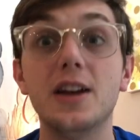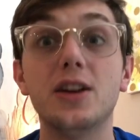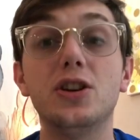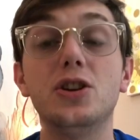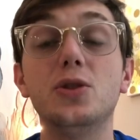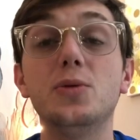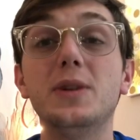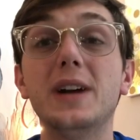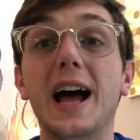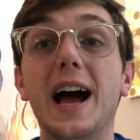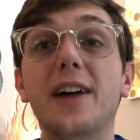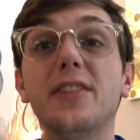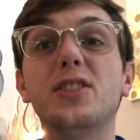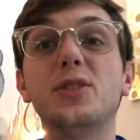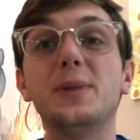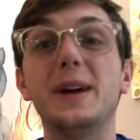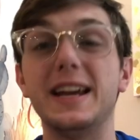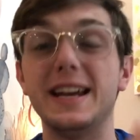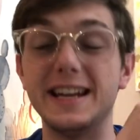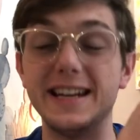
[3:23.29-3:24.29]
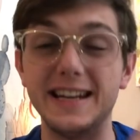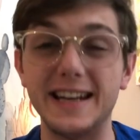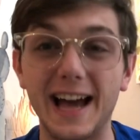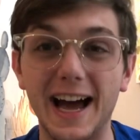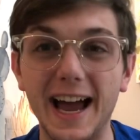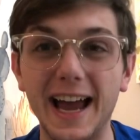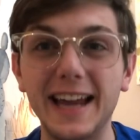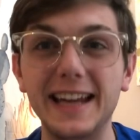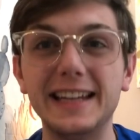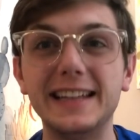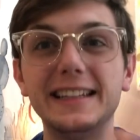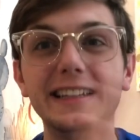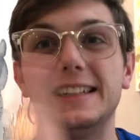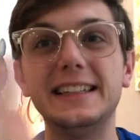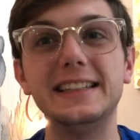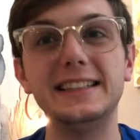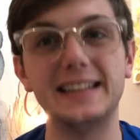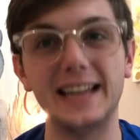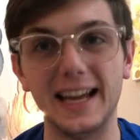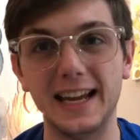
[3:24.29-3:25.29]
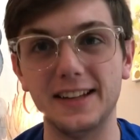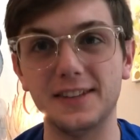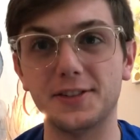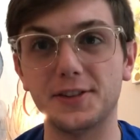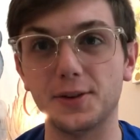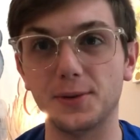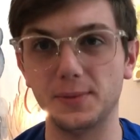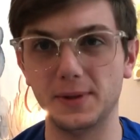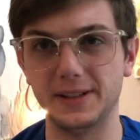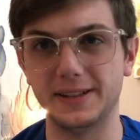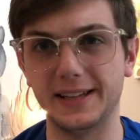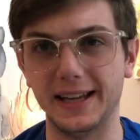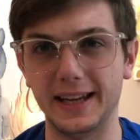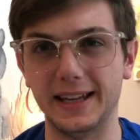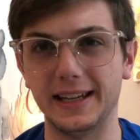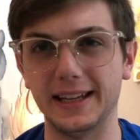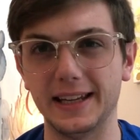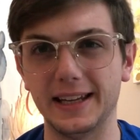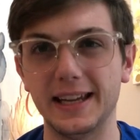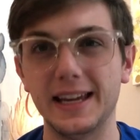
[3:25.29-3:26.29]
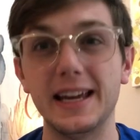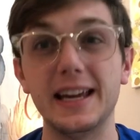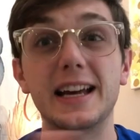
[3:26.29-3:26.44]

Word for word: you would have to wait 90 days to retake it.